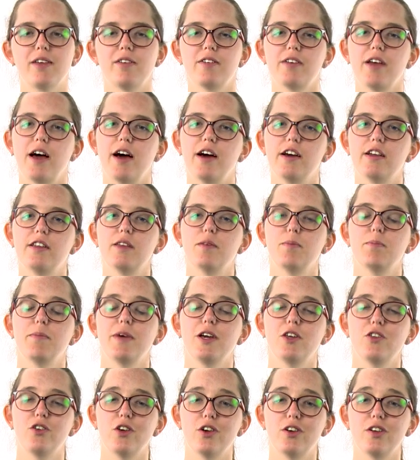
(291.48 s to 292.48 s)
inside,
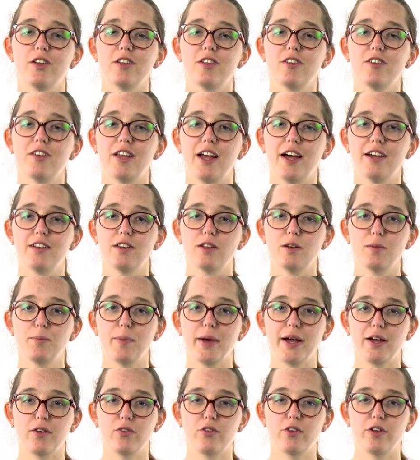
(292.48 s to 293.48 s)
make sure that the slide on the
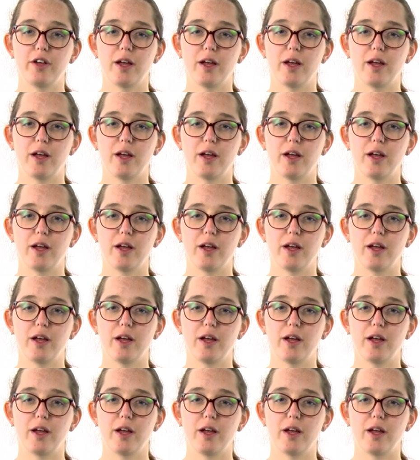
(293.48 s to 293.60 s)
back of the